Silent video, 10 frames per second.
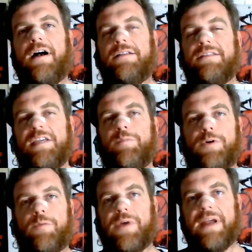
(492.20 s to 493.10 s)
a
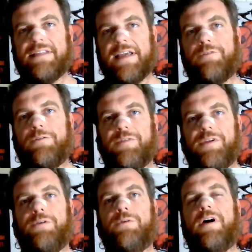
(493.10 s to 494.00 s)
deeper breakdown
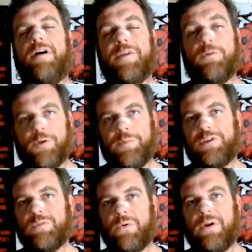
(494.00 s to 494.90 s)
review um, that will be
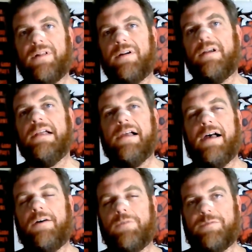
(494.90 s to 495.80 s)
spoiler
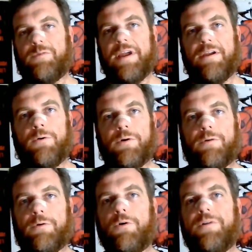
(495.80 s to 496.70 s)
uh, with Fuego. We're
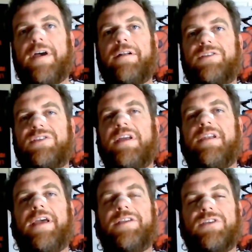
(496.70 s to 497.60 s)
going to record that on
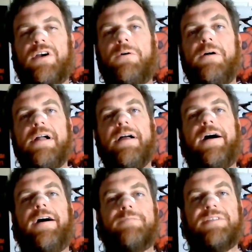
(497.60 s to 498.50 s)
Sunday, so
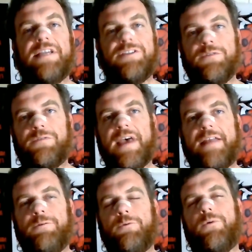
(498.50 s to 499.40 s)
um, stay tuned for that
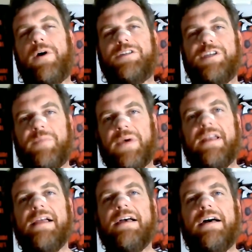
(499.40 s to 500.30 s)
if you want to watch it.
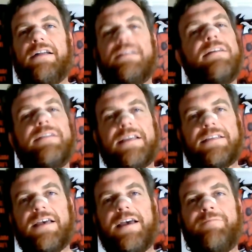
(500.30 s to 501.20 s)
But until
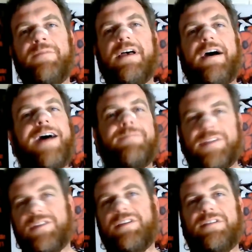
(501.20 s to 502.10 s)
next time, I've
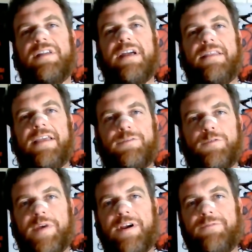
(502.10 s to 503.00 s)
been Cecil Laird. Thanks for
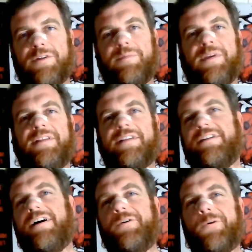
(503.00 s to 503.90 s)
bearing with me on this
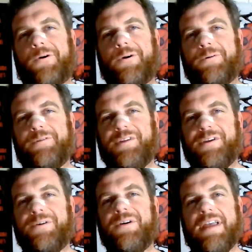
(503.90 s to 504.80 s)
non-horror
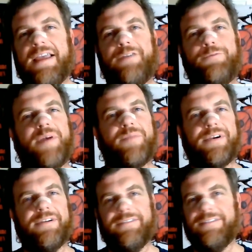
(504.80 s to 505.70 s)
review, and
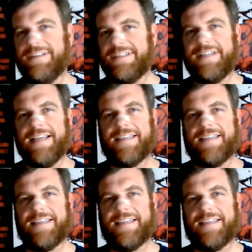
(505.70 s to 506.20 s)
remember, stay